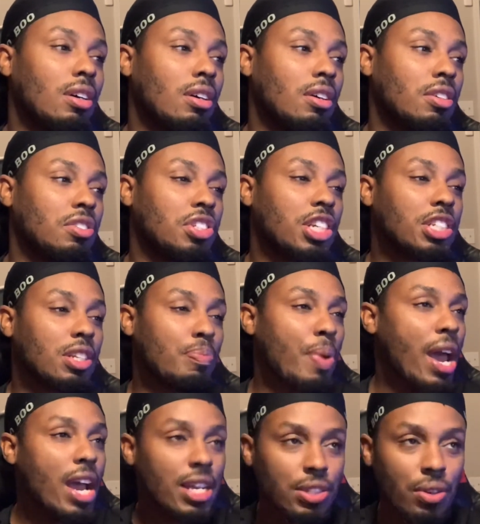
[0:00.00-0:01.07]
just to
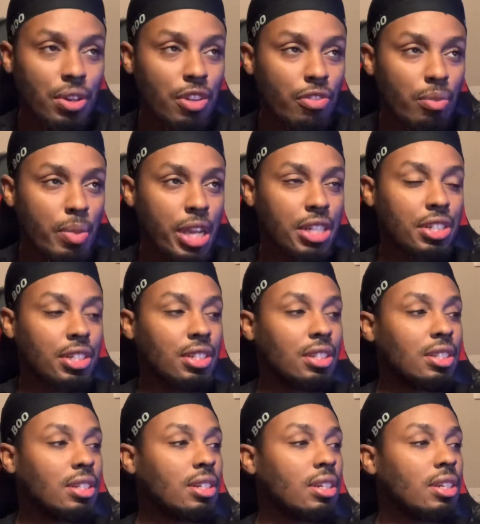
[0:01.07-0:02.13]
pass on information,
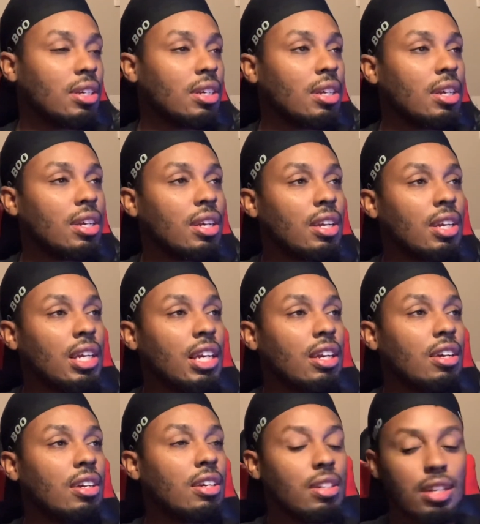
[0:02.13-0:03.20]

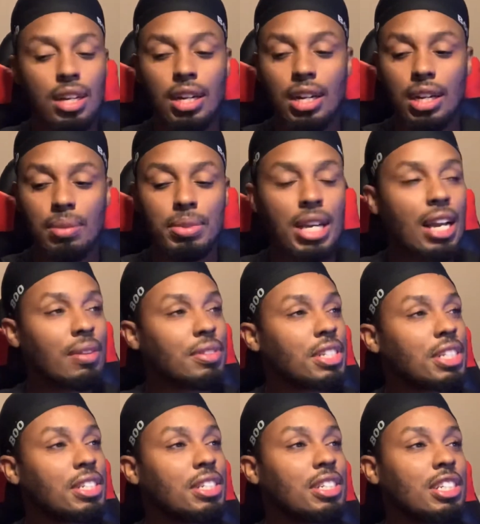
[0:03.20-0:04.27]
times
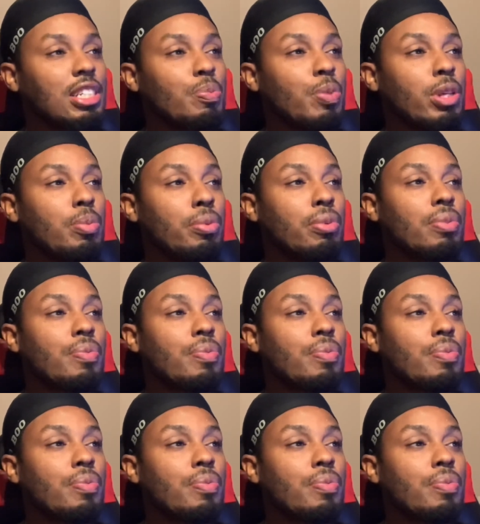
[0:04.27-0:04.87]
66 people,